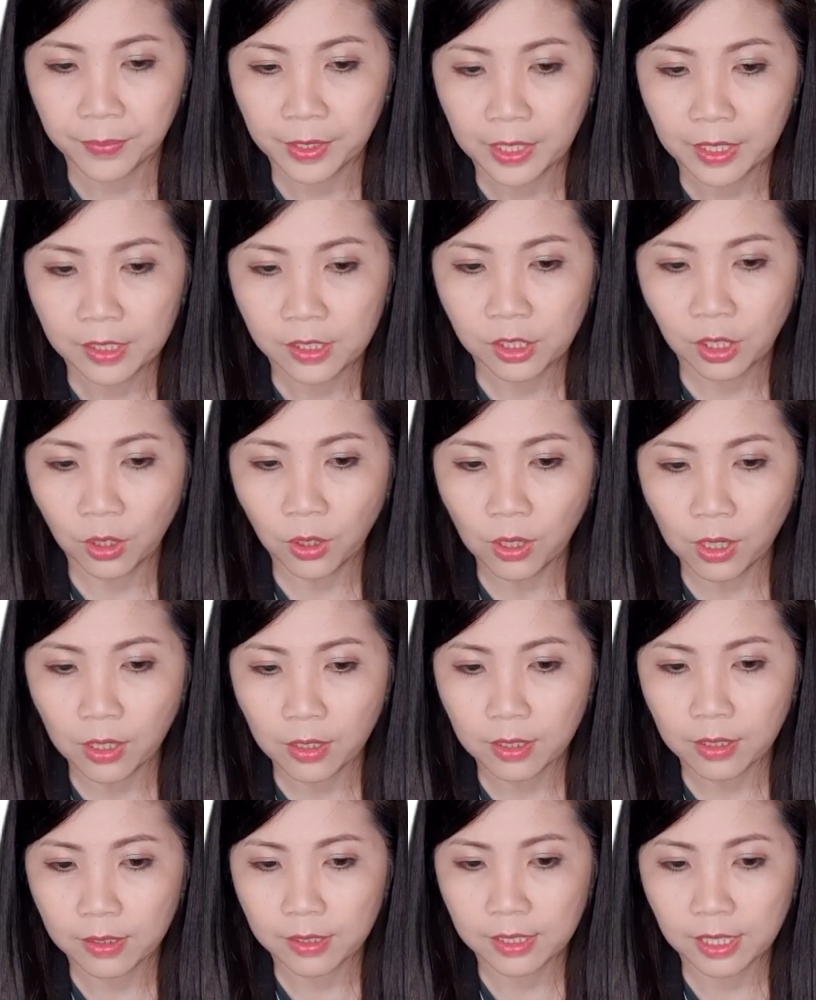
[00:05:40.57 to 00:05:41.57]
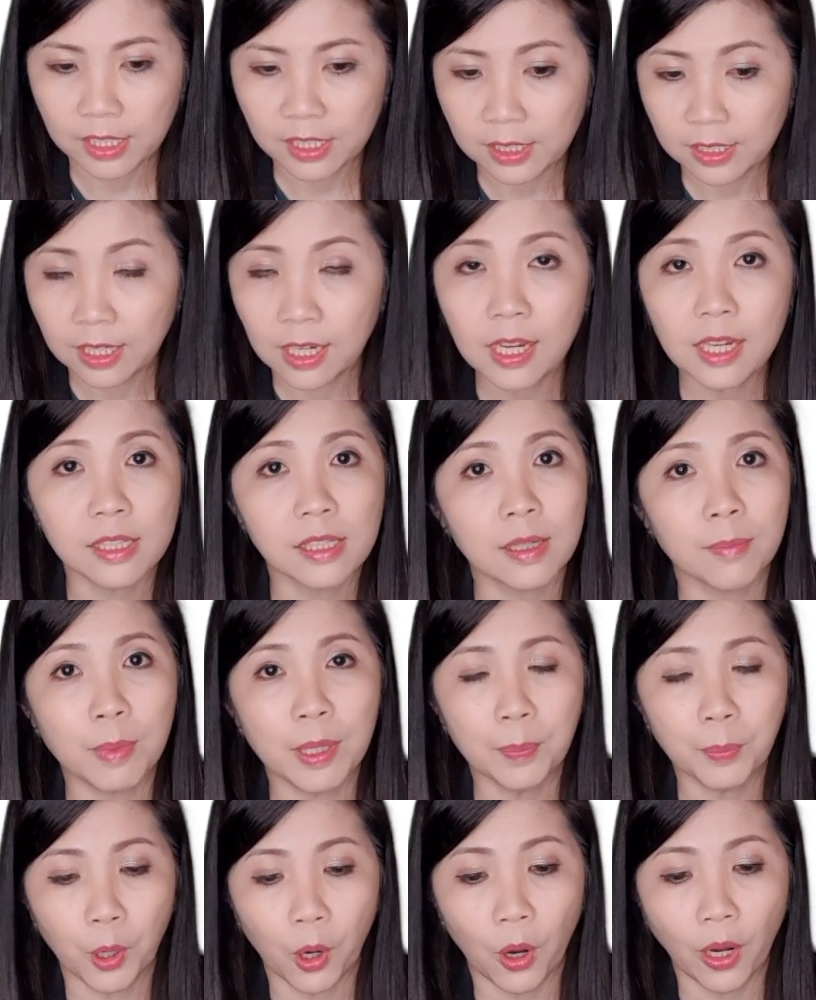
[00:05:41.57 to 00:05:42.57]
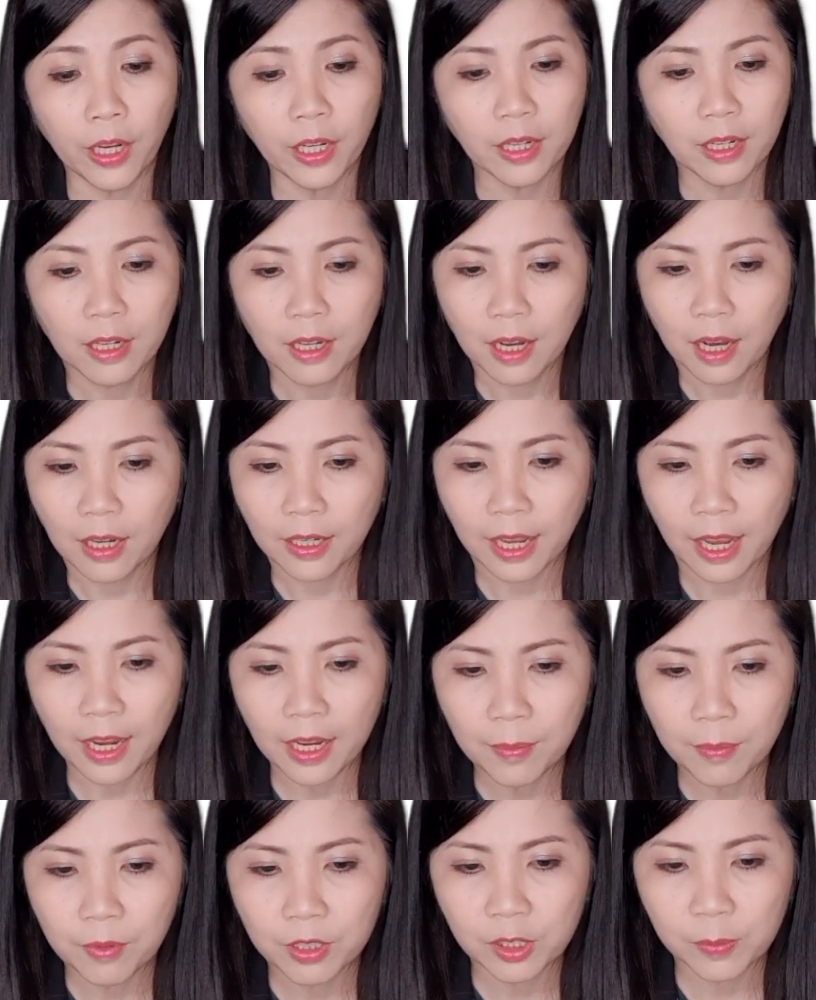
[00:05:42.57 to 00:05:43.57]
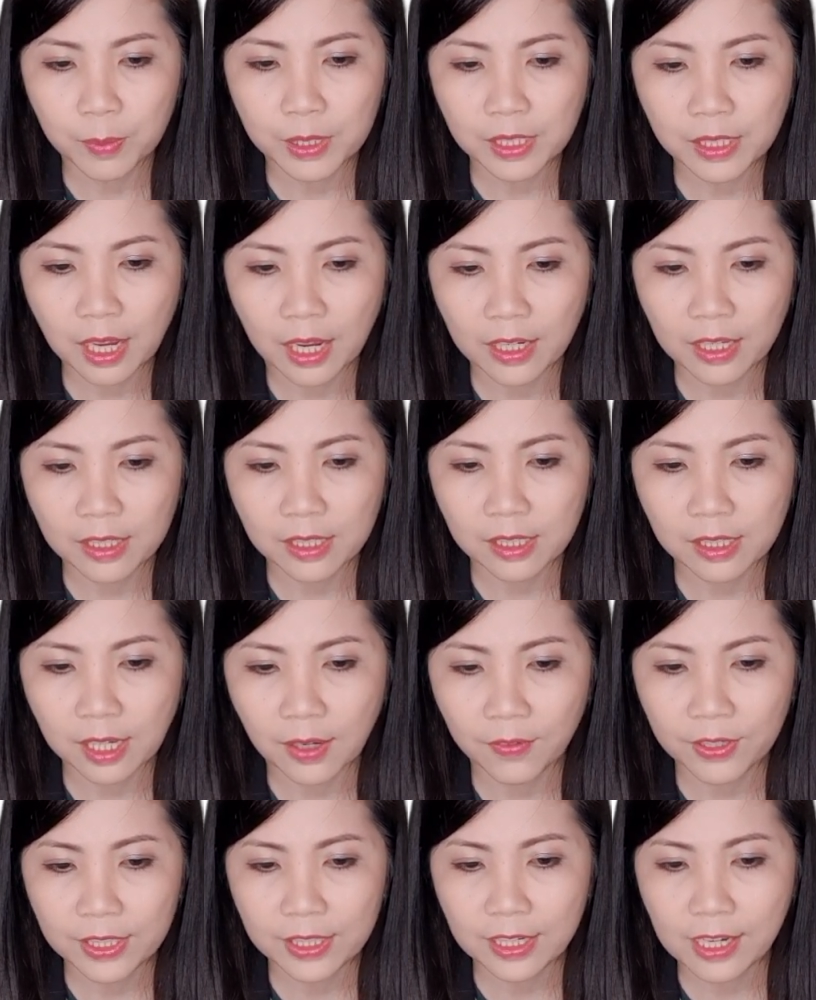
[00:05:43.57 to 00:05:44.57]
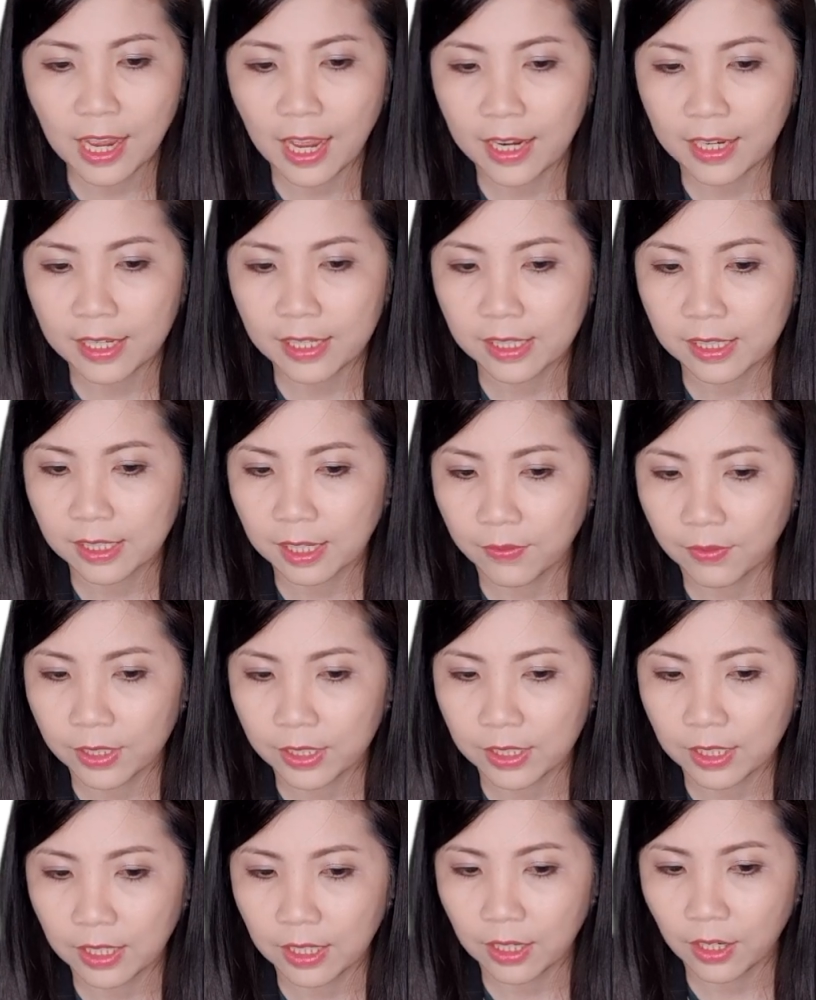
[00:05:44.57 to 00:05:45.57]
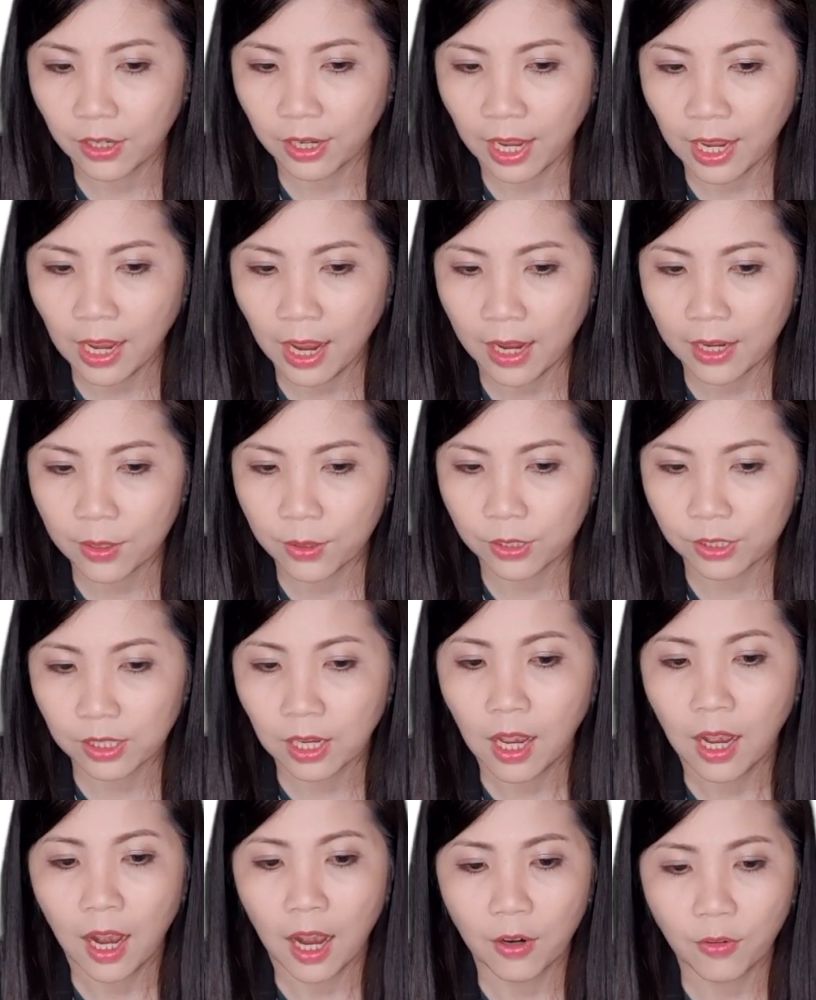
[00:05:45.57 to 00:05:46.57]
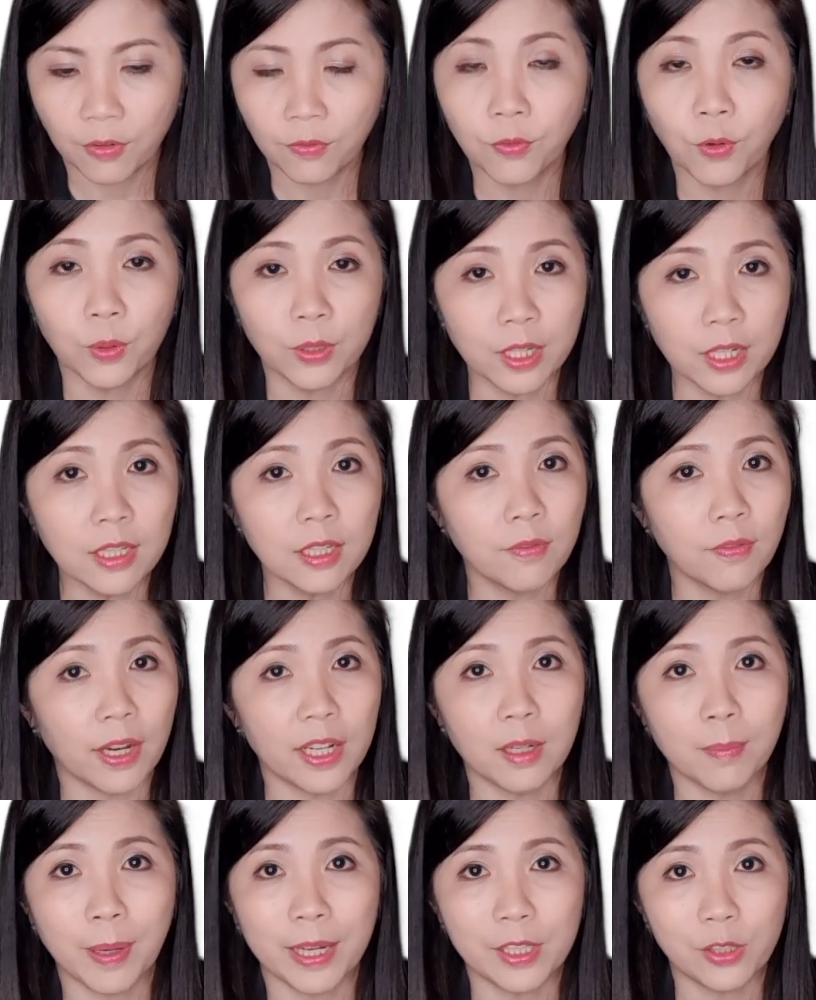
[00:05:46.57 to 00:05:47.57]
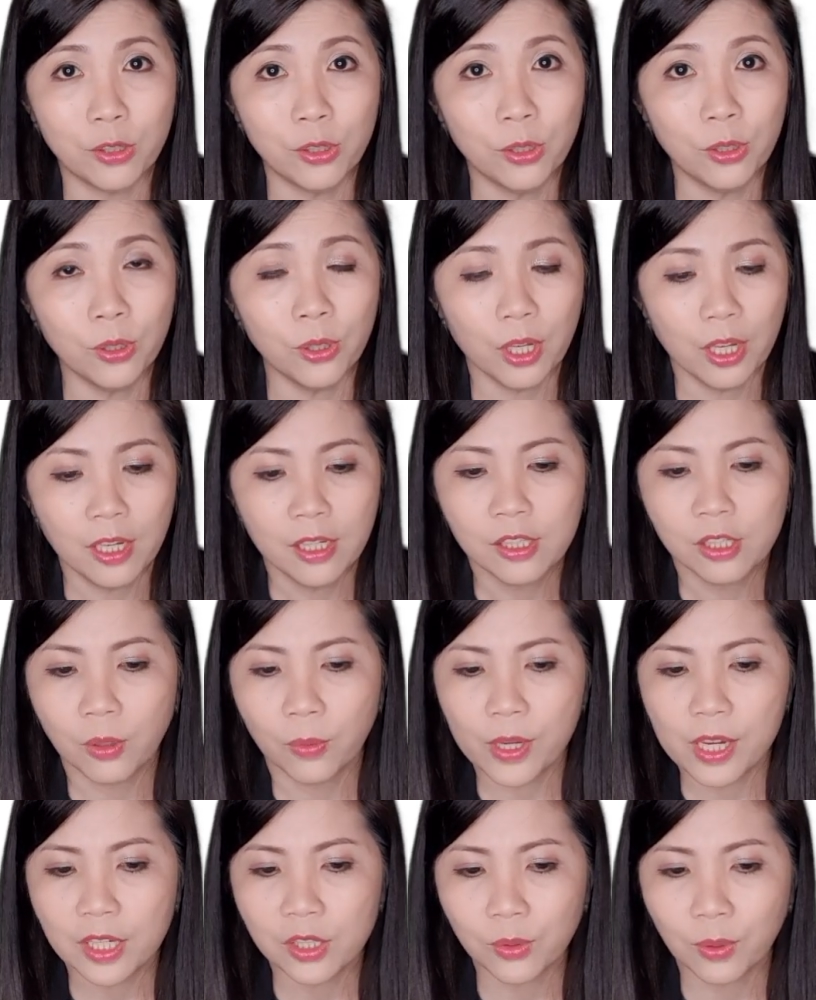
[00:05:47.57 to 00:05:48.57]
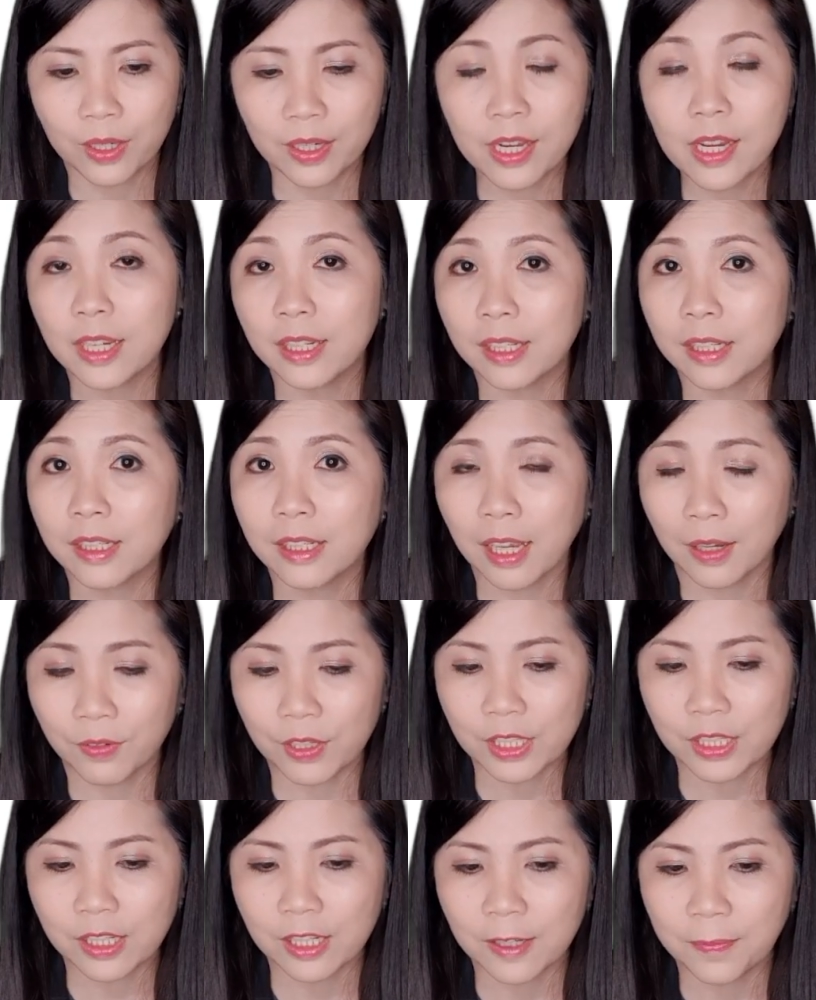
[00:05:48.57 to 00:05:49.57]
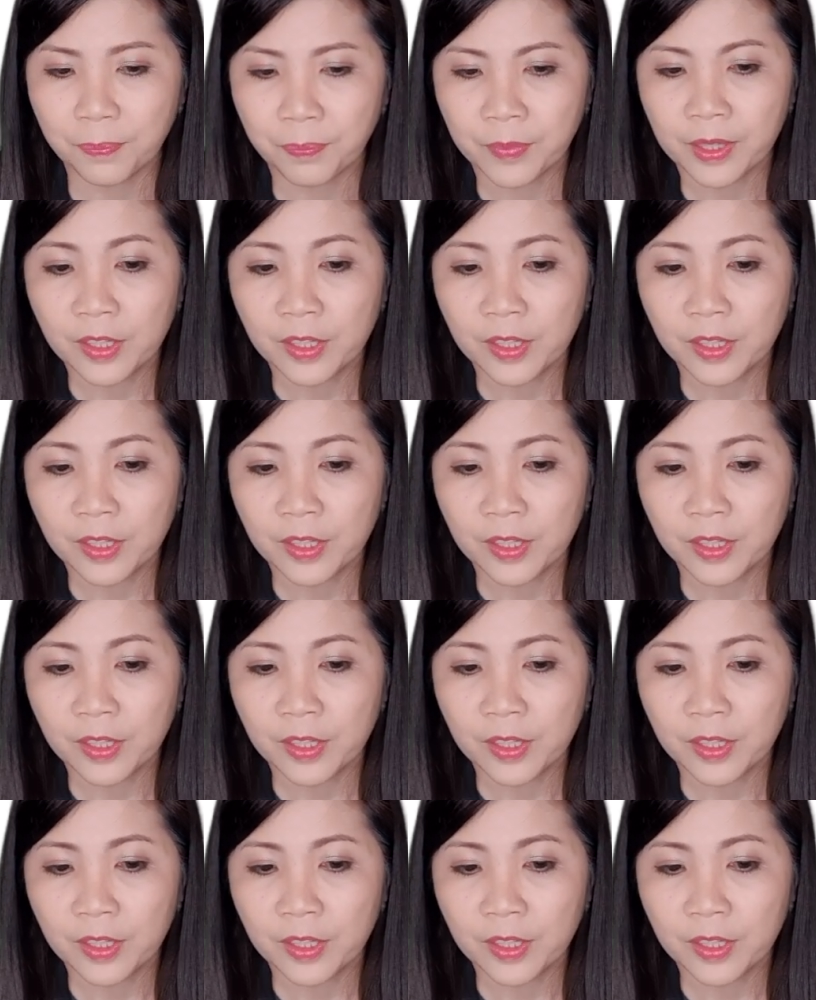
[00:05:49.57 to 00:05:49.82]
So since T is the midpoint, okay, which means that this is 70 and this is 70. Okay, I use 140 divided by 2, so each one is 70.